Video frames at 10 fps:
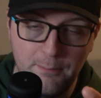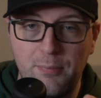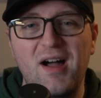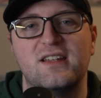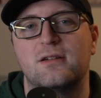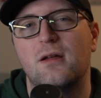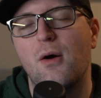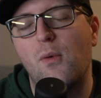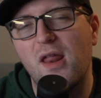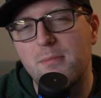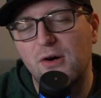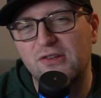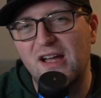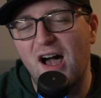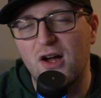But one of the
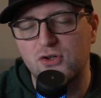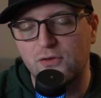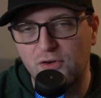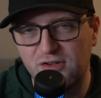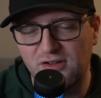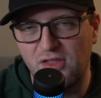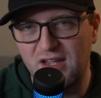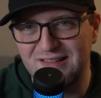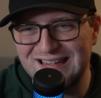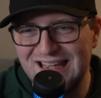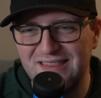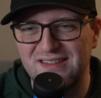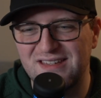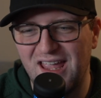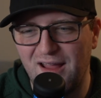most controversial things in
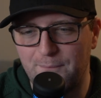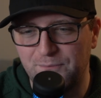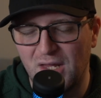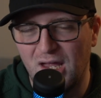this game,